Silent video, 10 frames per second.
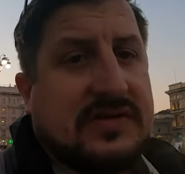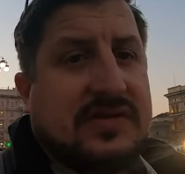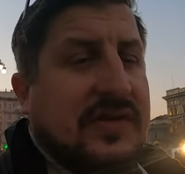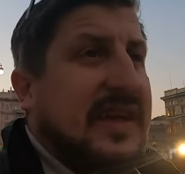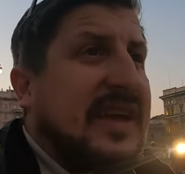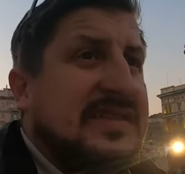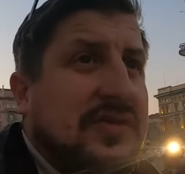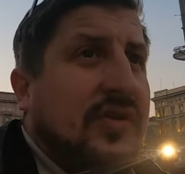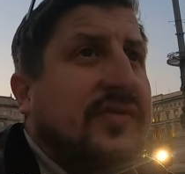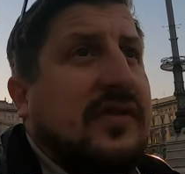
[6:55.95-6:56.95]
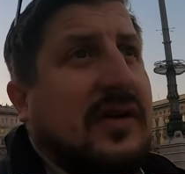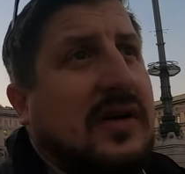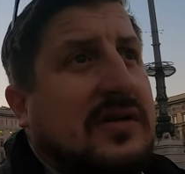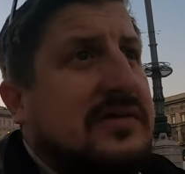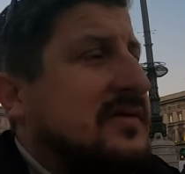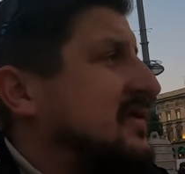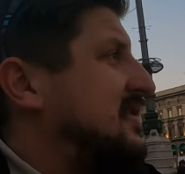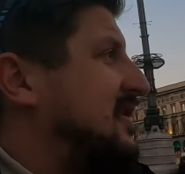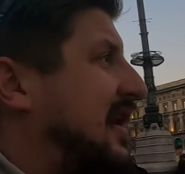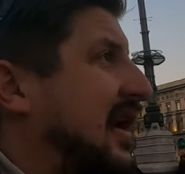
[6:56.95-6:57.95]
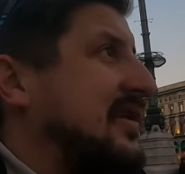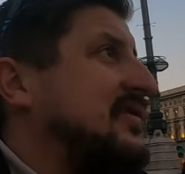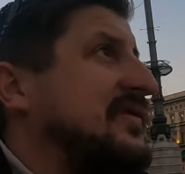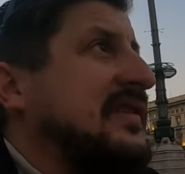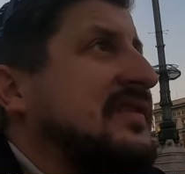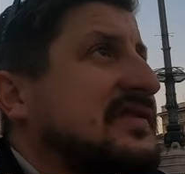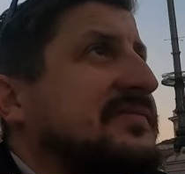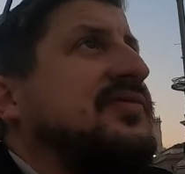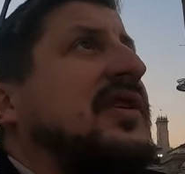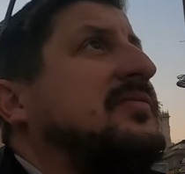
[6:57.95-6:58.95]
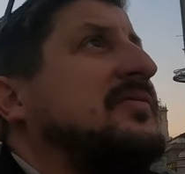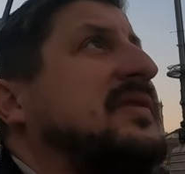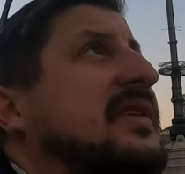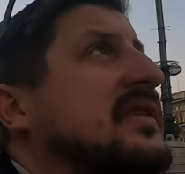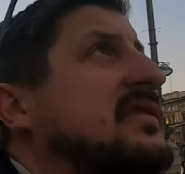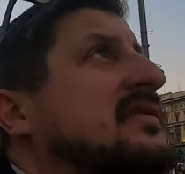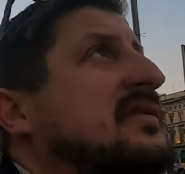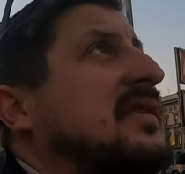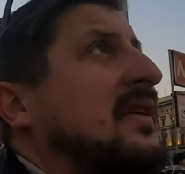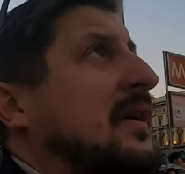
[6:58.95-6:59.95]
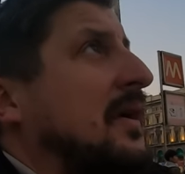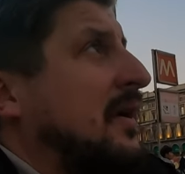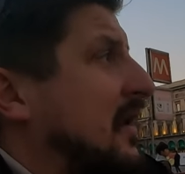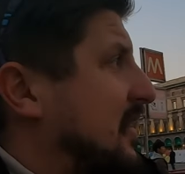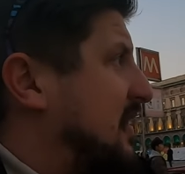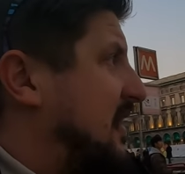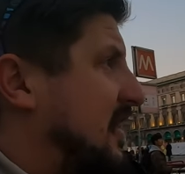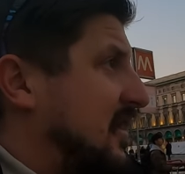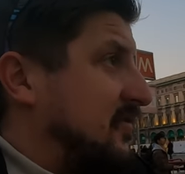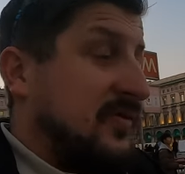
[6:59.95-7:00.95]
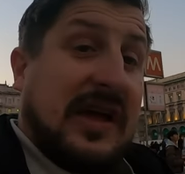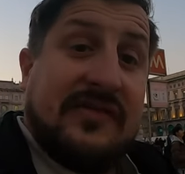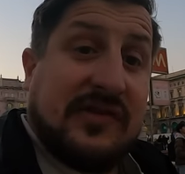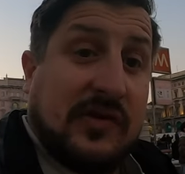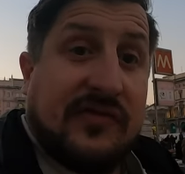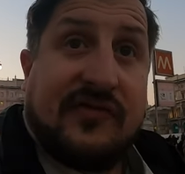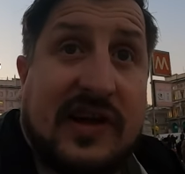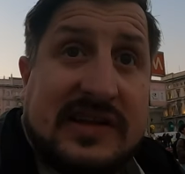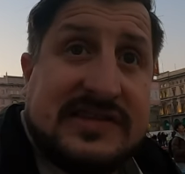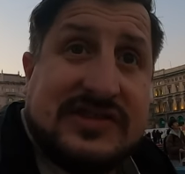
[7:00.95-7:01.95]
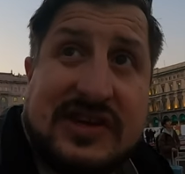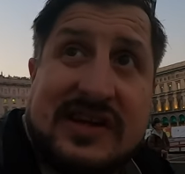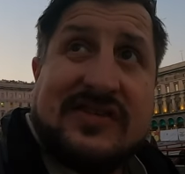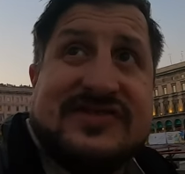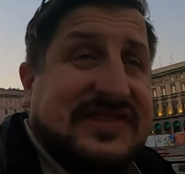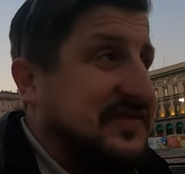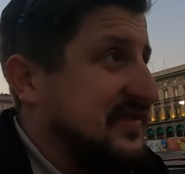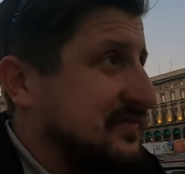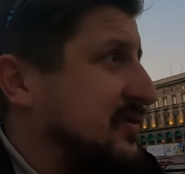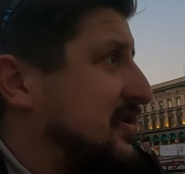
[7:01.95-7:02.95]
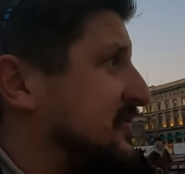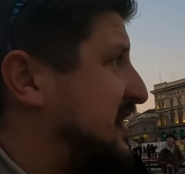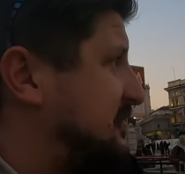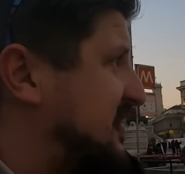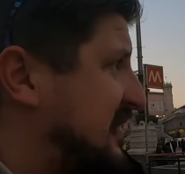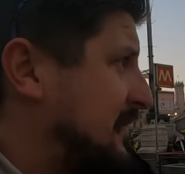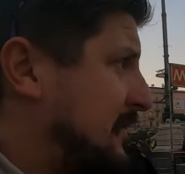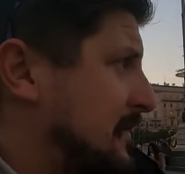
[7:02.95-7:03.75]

So yes, overall, I don't think there's a problem here. We have to go to France to check out, see if there's a problem there, but